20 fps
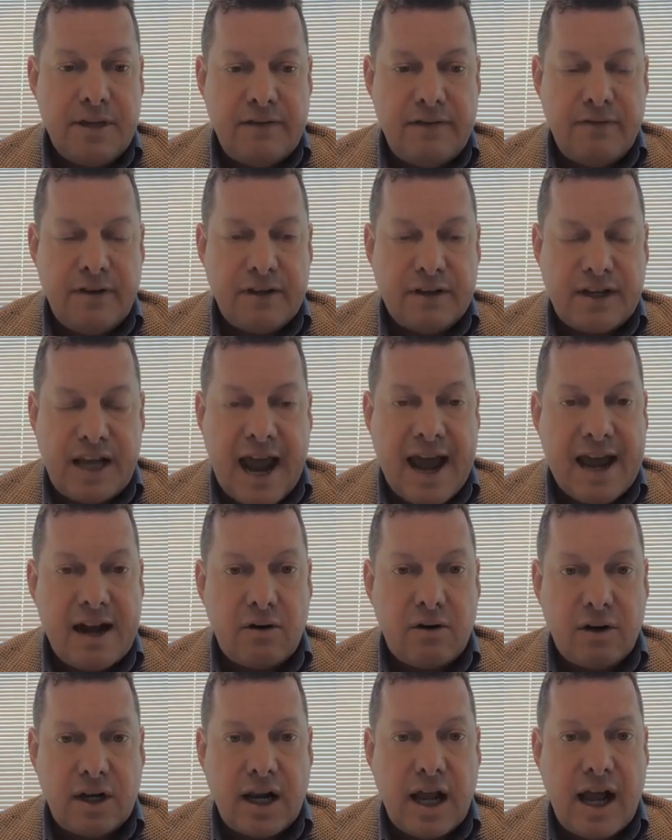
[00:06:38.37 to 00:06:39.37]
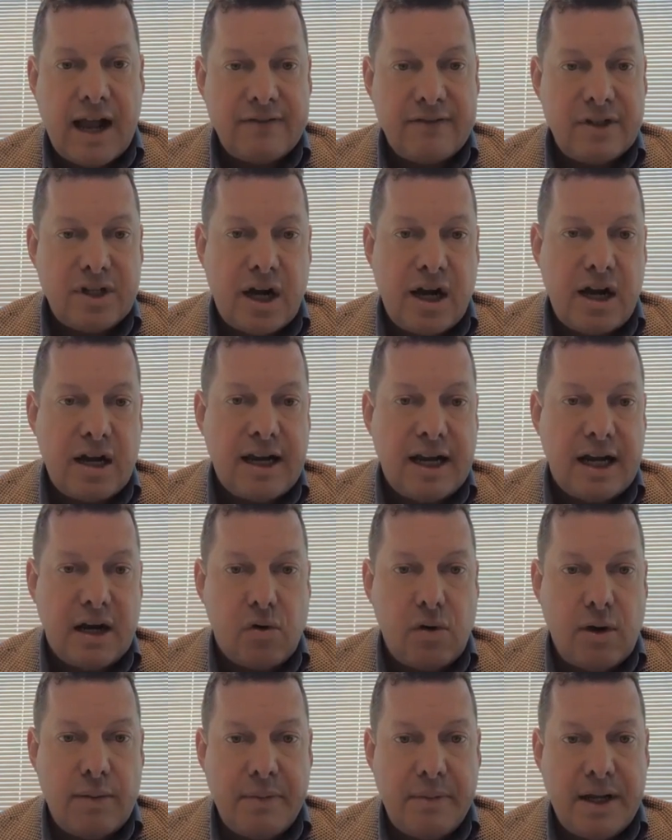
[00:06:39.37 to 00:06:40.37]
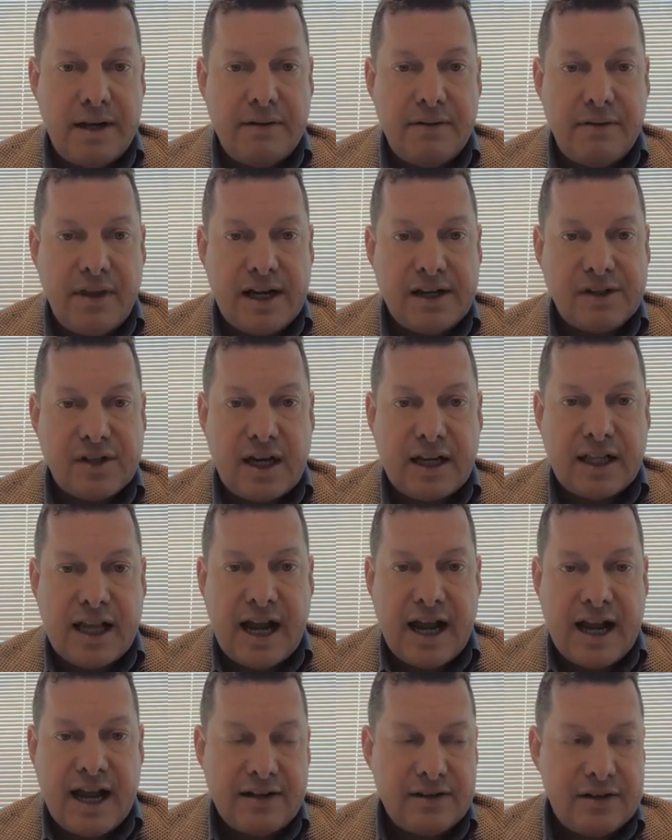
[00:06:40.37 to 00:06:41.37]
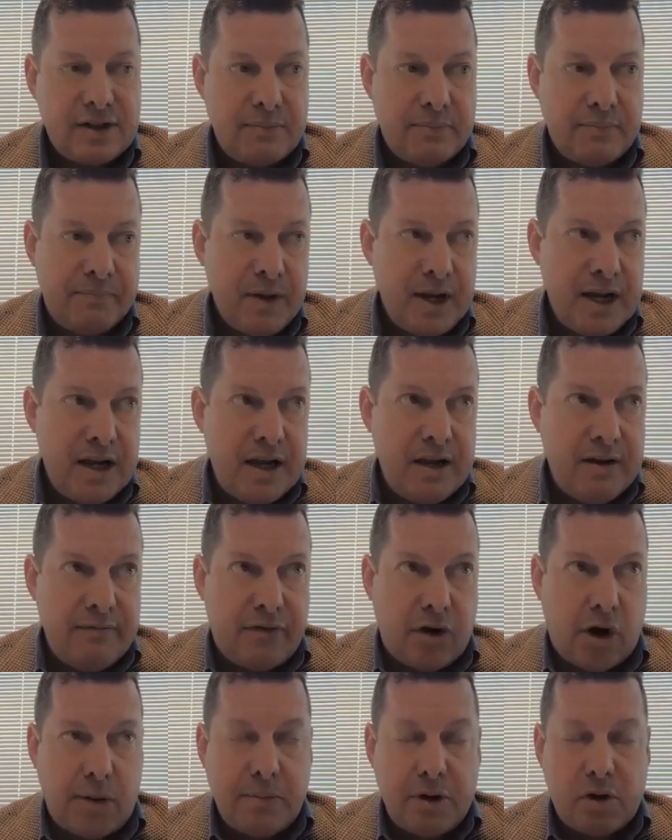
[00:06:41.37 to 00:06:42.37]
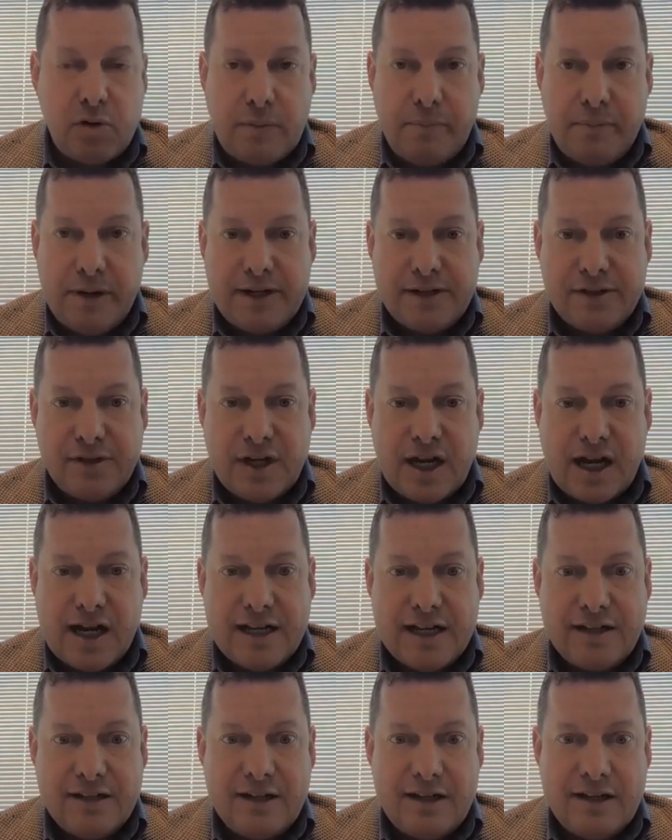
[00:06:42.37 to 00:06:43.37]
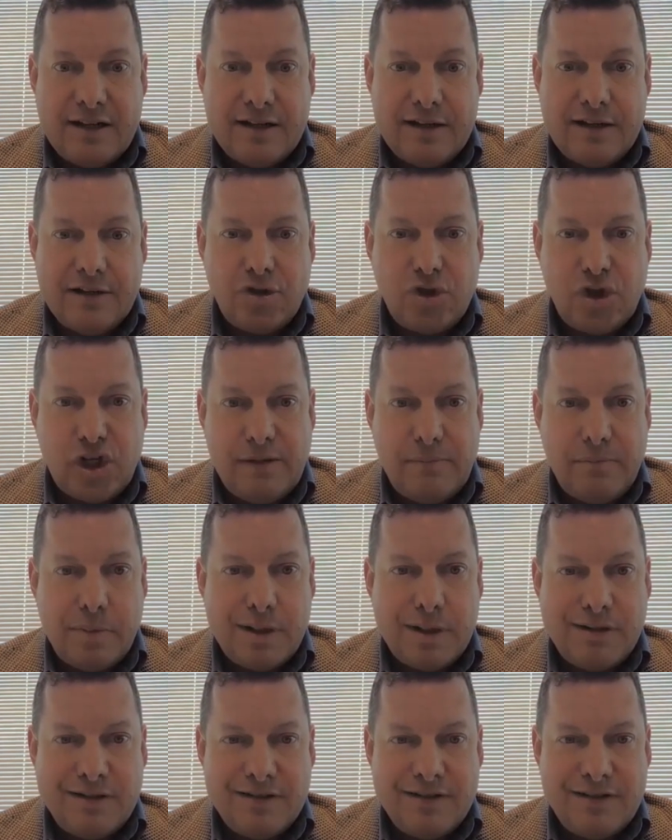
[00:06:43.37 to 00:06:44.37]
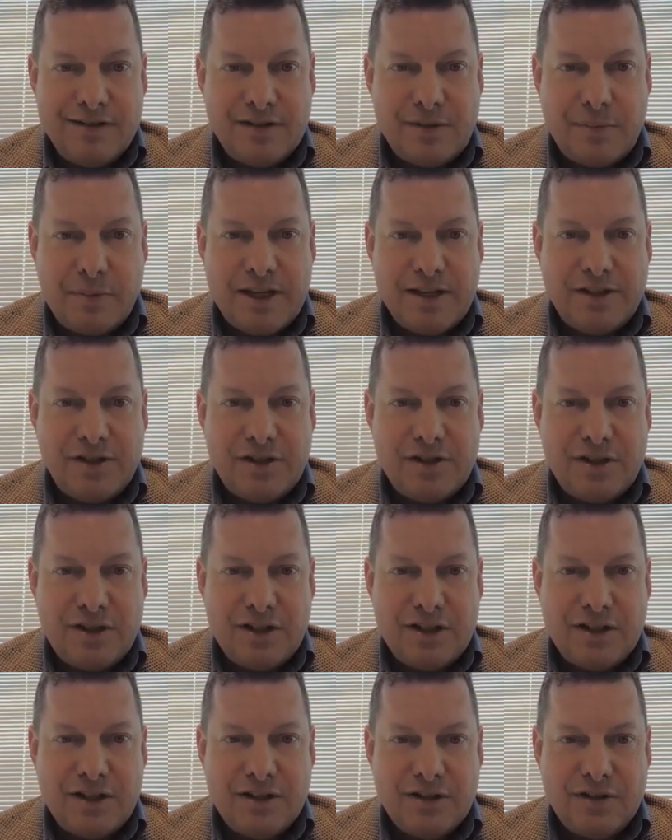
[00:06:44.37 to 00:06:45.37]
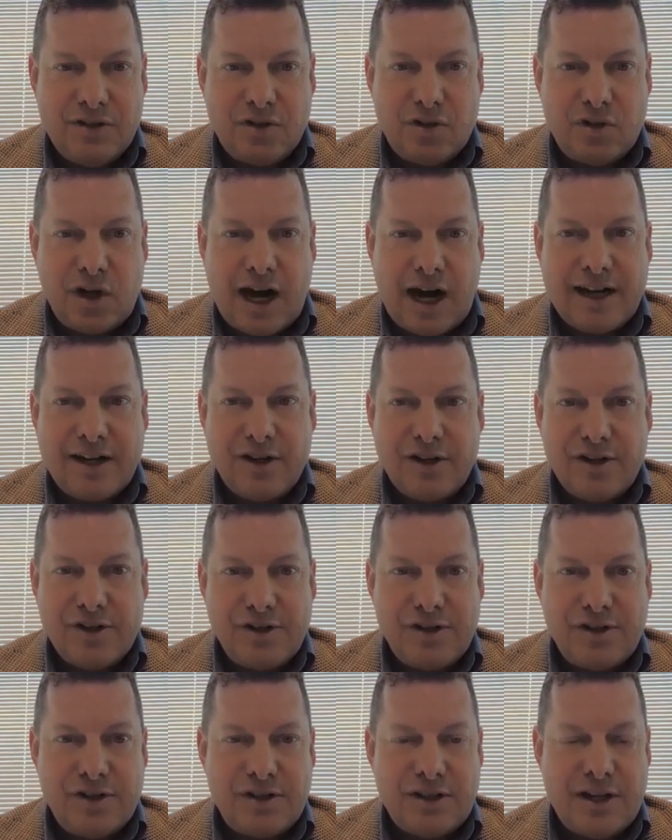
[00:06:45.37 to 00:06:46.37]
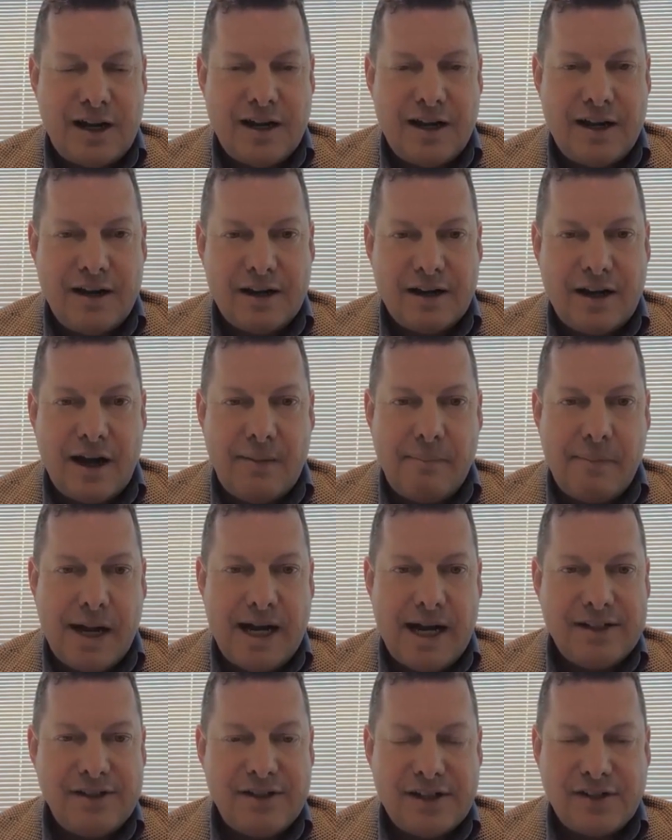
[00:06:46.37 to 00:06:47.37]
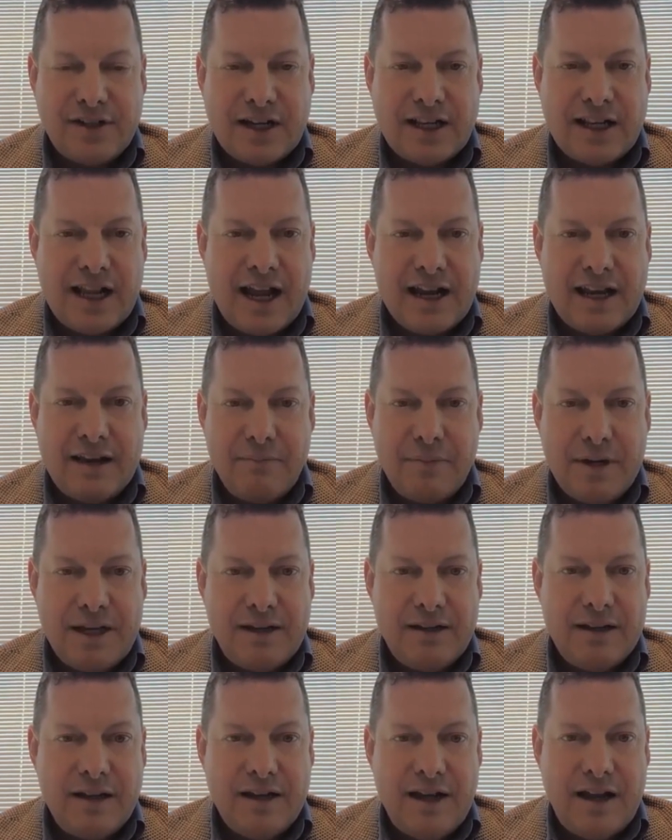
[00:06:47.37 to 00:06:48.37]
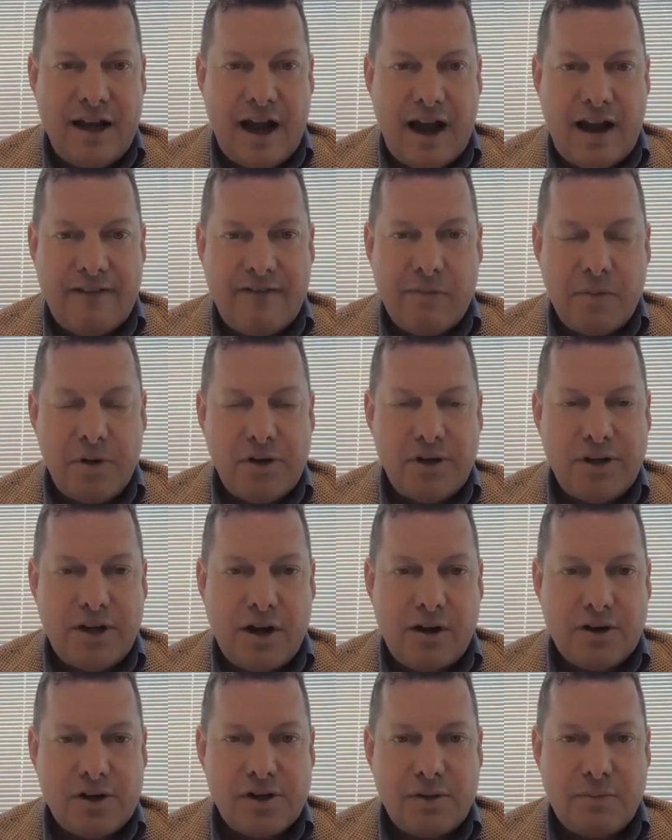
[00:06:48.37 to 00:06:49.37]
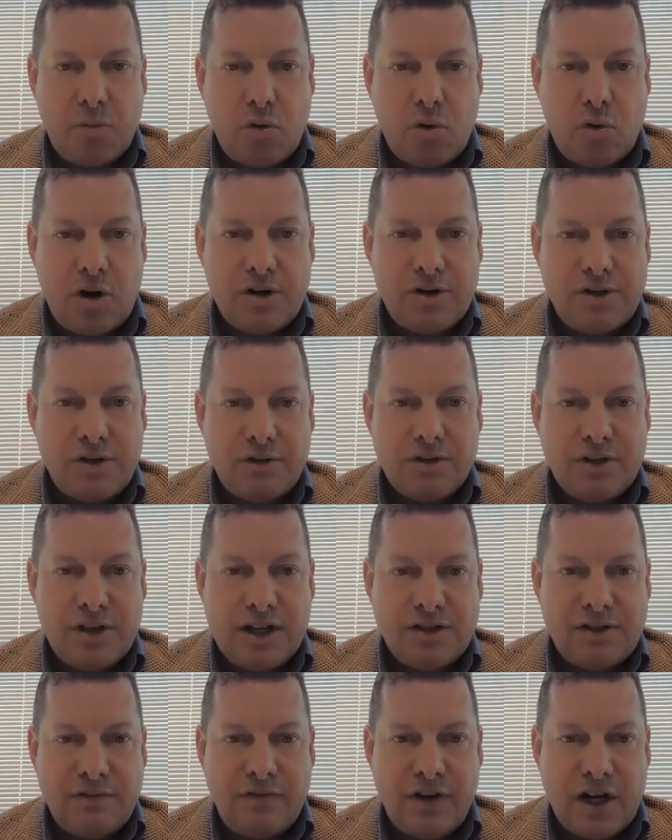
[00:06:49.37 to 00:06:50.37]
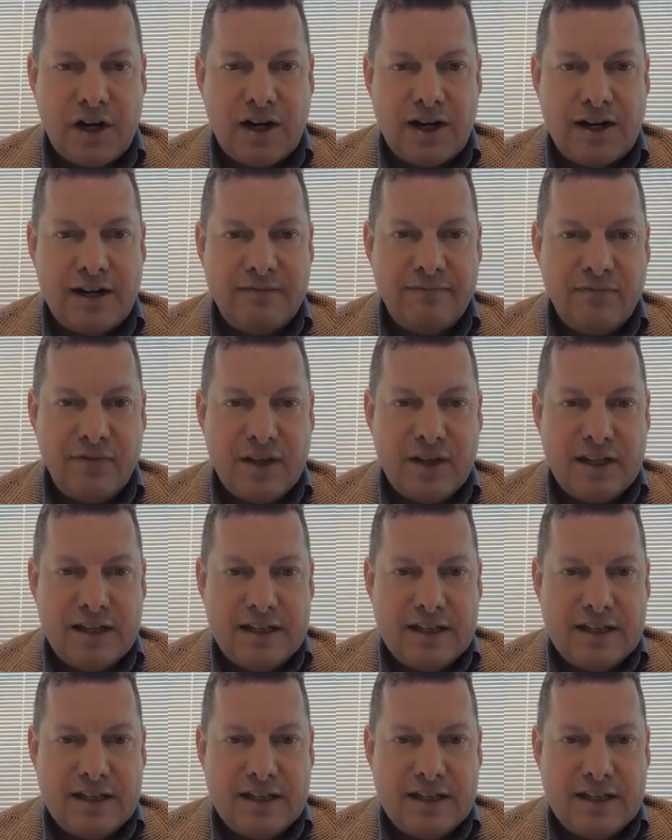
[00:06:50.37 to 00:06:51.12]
even cattle and livestock and equipment and things like that. Some farm equipment is not cheap. Some of these tractors, combines, things like that can be $500,000 or more. So it's very